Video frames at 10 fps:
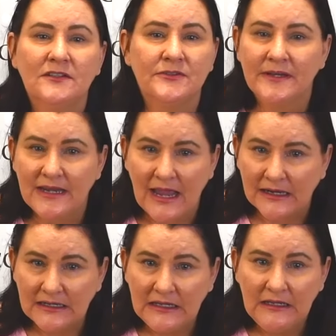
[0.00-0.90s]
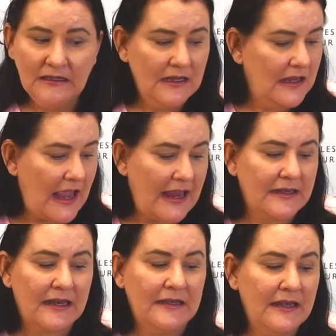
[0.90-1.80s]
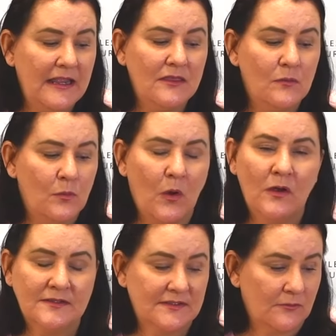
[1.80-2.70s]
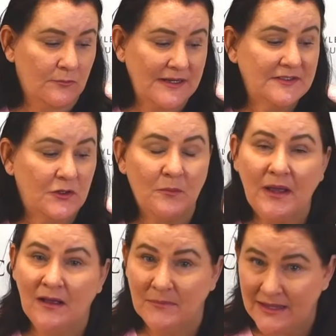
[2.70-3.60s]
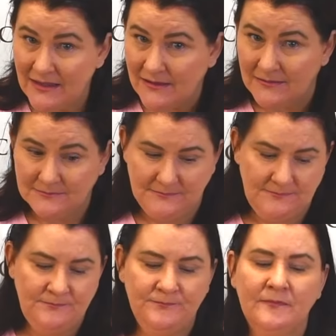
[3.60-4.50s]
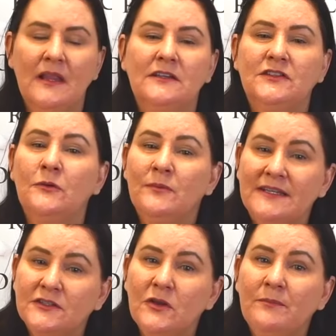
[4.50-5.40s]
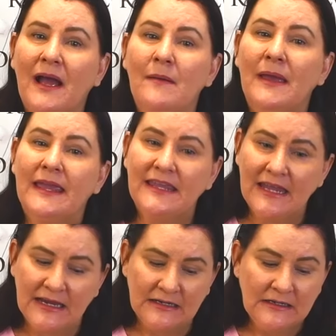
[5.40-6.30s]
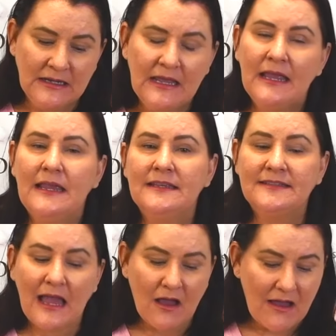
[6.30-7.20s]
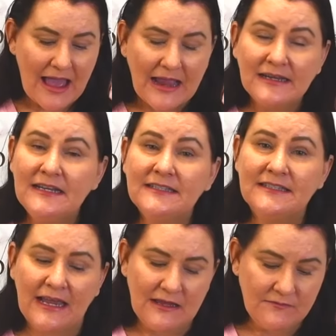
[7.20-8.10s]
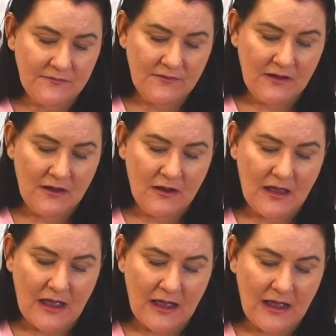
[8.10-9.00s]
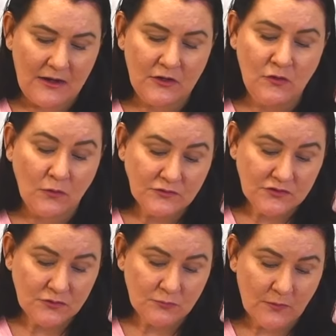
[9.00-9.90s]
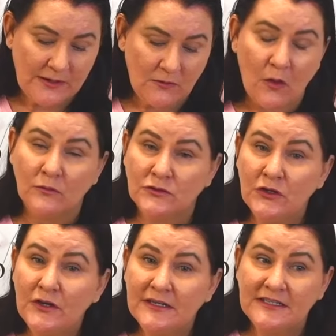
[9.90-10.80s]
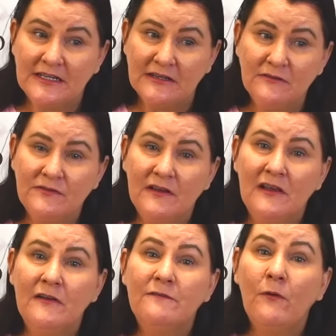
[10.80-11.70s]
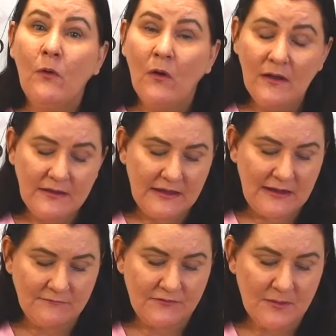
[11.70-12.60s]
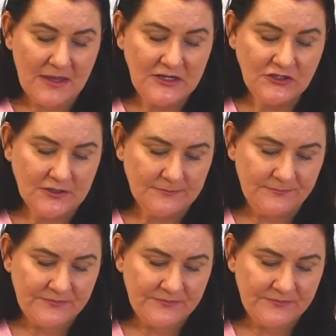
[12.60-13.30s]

to treat acne, and neither was Rescue Balm either. So Rescue Balm, again, is our acne-safe, non-steroidal alternative for inflammation.